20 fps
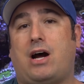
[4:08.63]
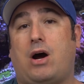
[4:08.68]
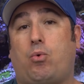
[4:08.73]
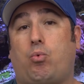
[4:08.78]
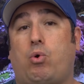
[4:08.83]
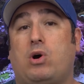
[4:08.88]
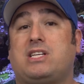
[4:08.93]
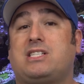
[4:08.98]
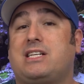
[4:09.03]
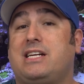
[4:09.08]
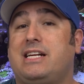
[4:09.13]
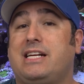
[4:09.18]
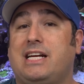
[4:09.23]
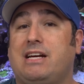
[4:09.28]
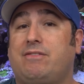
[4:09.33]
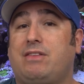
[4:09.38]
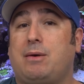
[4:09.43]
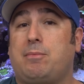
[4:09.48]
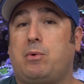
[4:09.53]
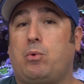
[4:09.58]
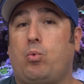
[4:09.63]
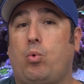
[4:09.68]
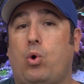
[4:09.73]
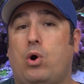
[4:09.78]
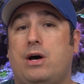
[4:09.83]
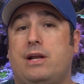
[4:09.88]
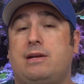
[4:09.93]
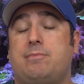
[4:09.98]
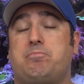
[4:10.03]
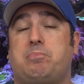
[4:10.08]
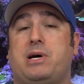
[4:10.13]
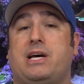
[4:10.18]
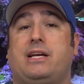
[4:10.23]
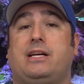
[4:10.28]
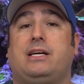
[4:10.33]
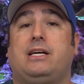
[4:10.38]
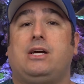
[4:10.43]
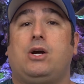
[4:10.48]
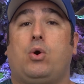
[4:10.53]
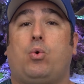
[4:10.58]
I was going to give them a 1,
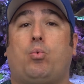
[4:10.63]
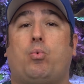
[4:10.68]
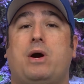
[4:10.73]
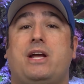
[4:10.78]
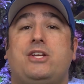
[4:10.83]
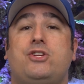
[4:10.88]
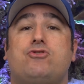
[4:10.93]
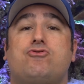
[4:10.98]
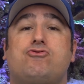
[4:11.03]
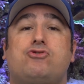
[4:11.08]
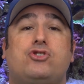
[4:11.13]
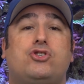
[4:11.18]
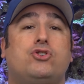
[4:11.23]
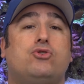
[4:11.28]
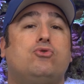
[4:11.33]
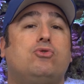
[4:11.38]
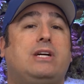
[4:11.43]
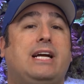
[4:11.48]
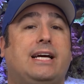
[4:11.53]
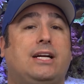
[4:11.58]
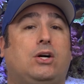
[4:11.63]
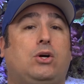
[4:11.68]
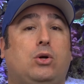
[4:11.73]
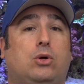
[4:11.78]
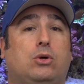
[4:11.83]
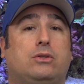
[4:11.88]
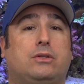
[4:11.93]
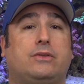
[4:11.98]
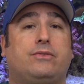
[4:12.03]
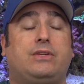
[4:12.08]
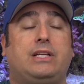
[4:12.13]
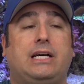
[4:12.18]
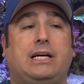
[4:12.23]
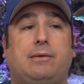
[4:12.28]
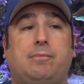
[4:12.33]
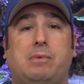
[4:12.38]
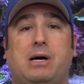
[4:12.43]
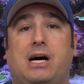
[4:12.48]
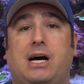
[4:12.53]
but when you do get a hold of them,